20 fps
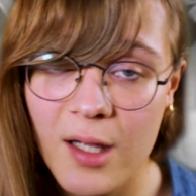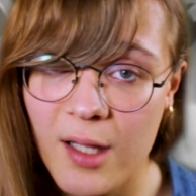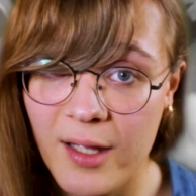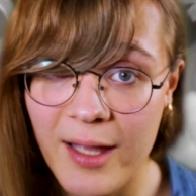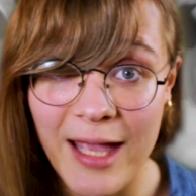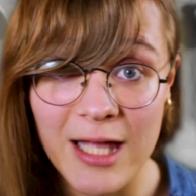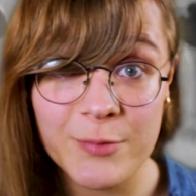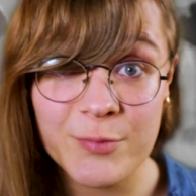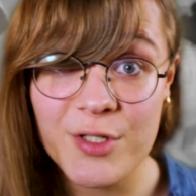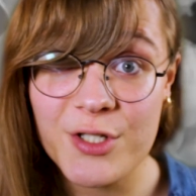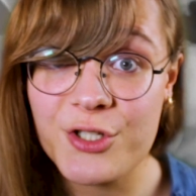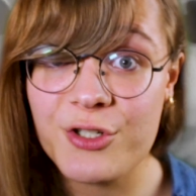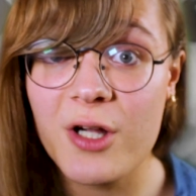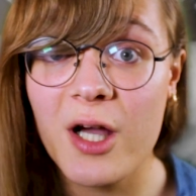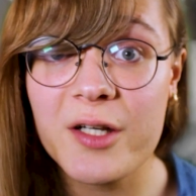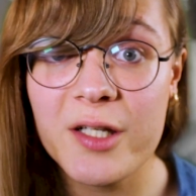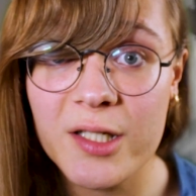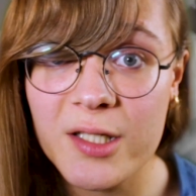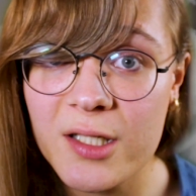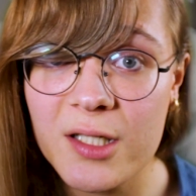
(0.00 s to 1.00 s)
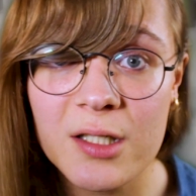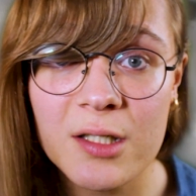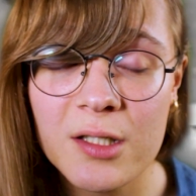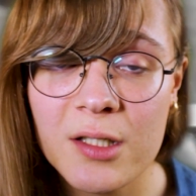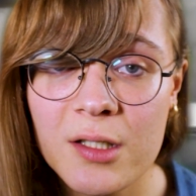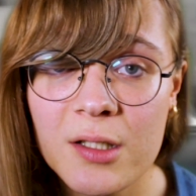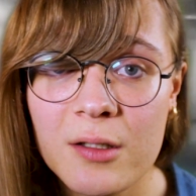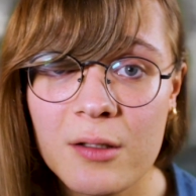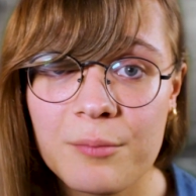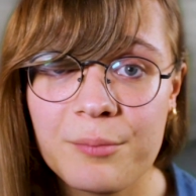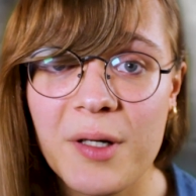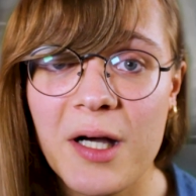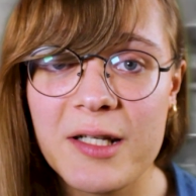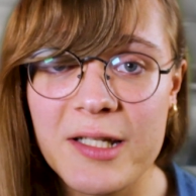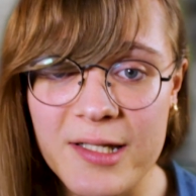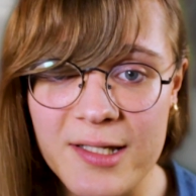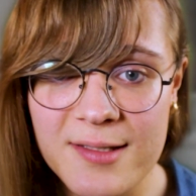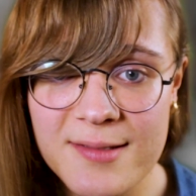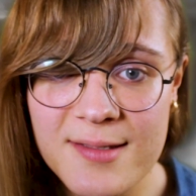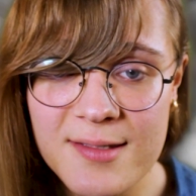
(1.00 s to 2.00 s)
uh, animatronic
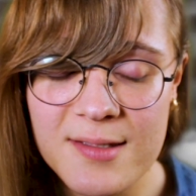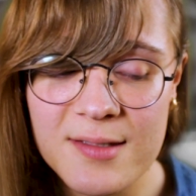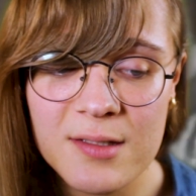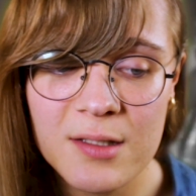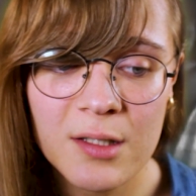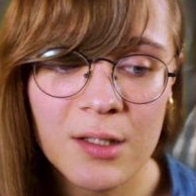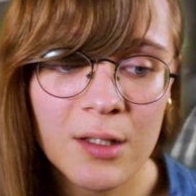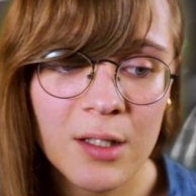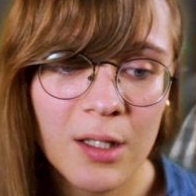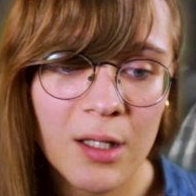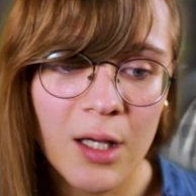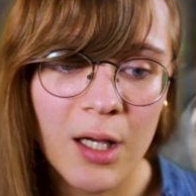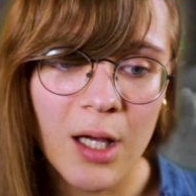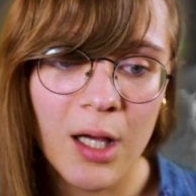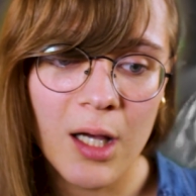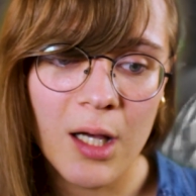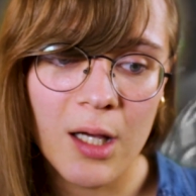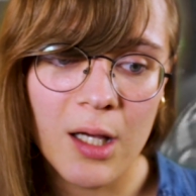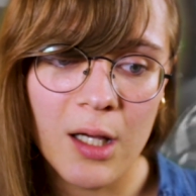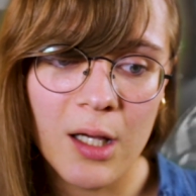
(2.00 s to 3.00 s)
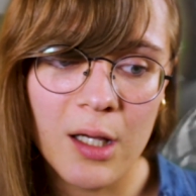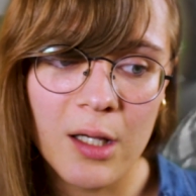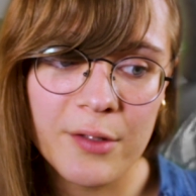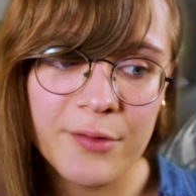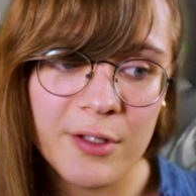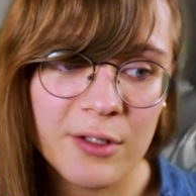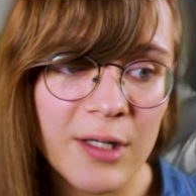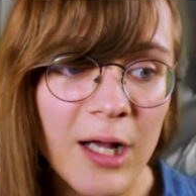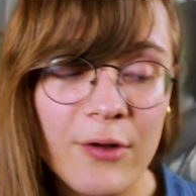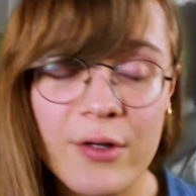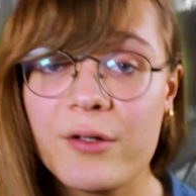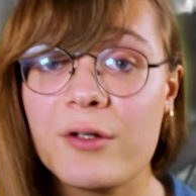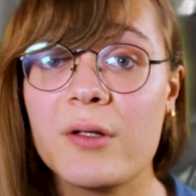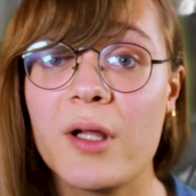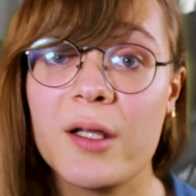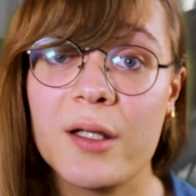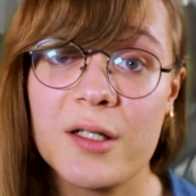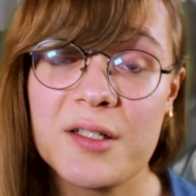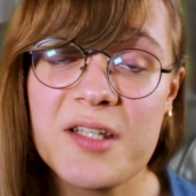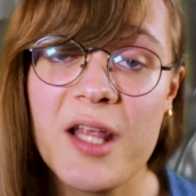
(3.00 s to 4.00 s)
buddies, uh, they're out at
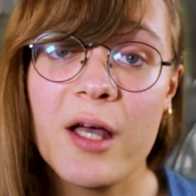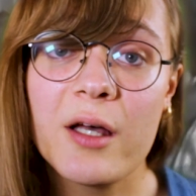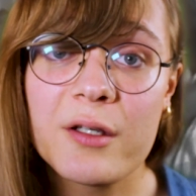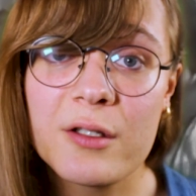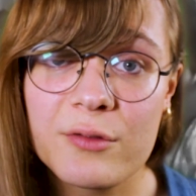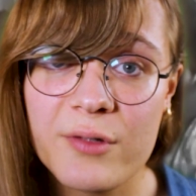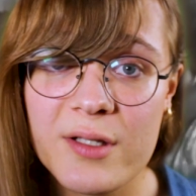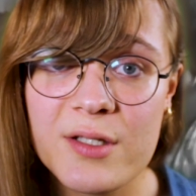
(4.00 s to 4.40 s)
an Italian